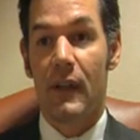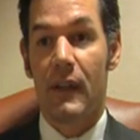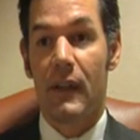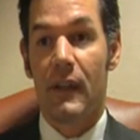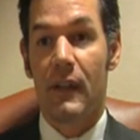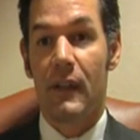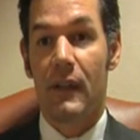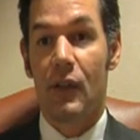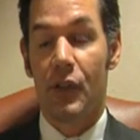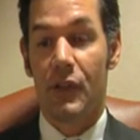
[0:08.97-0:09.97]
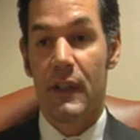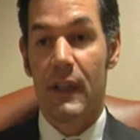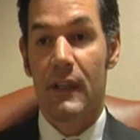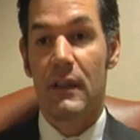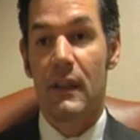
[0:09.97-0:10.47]
in
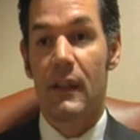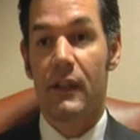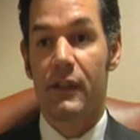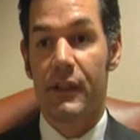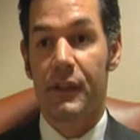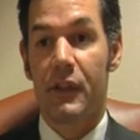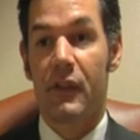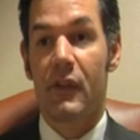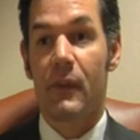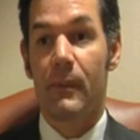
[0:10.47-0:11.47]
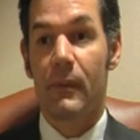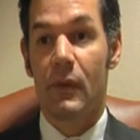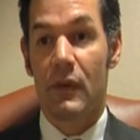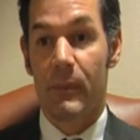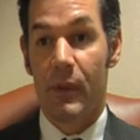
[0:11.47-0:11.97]
Neuroscience and English Literature from
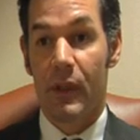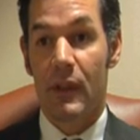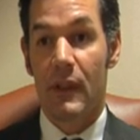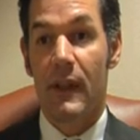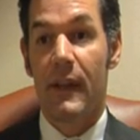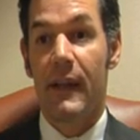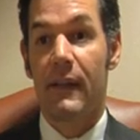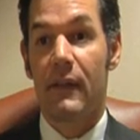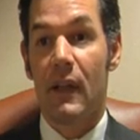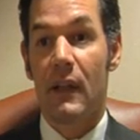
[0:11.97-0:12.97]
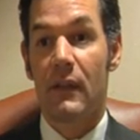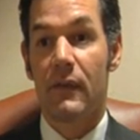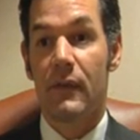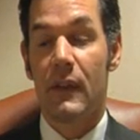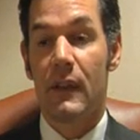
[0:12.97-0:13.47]
UC Berkeley. I have a lot
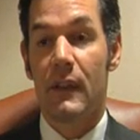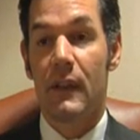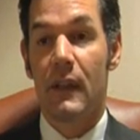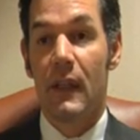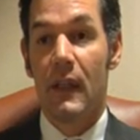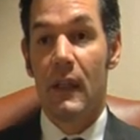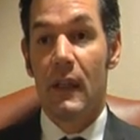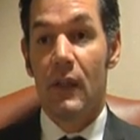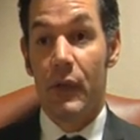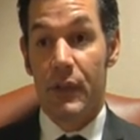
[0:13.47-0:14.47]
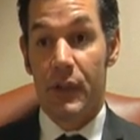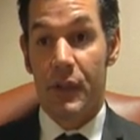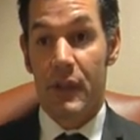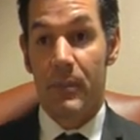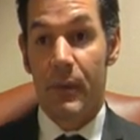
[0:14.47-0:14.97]
of research
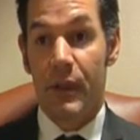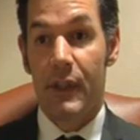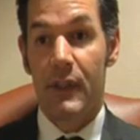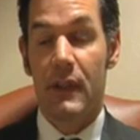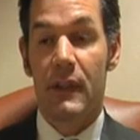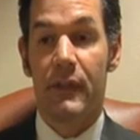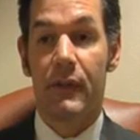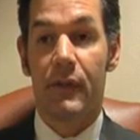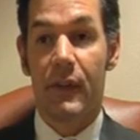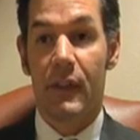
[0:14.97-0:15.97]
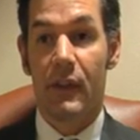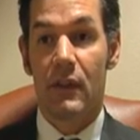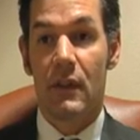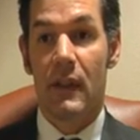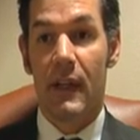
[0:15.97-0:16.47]
experience in different
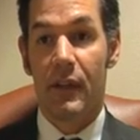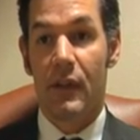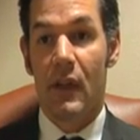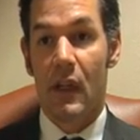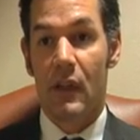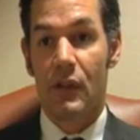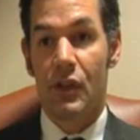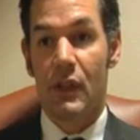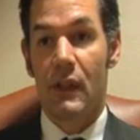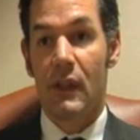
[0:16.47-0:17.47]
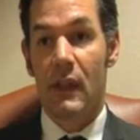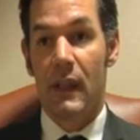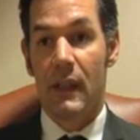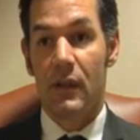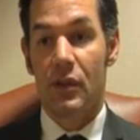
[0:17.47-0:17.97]
fields in endocrinology
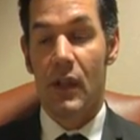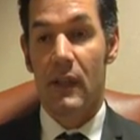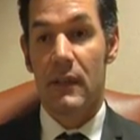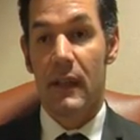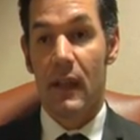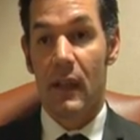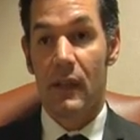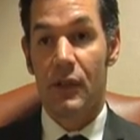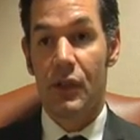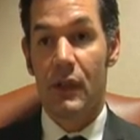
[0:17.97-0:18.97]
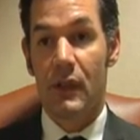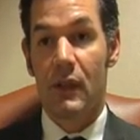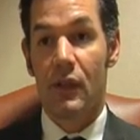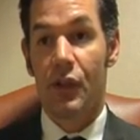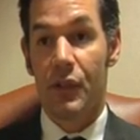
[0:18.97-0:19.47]
and child psychology,
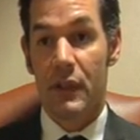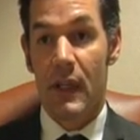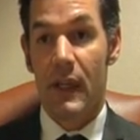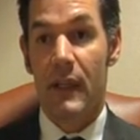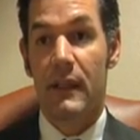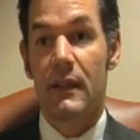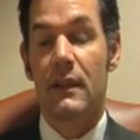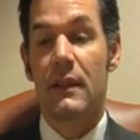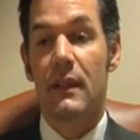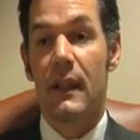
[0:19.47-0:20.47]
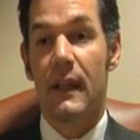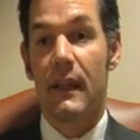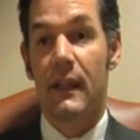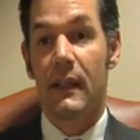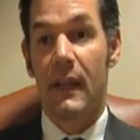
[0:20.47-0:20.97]
neuroscience,
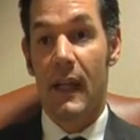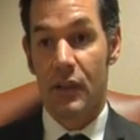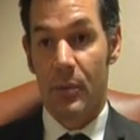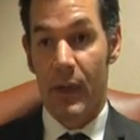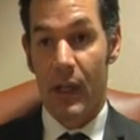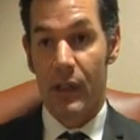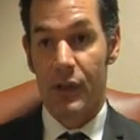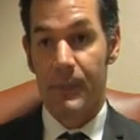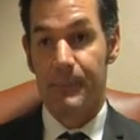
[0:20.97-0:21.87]
and cancer biology.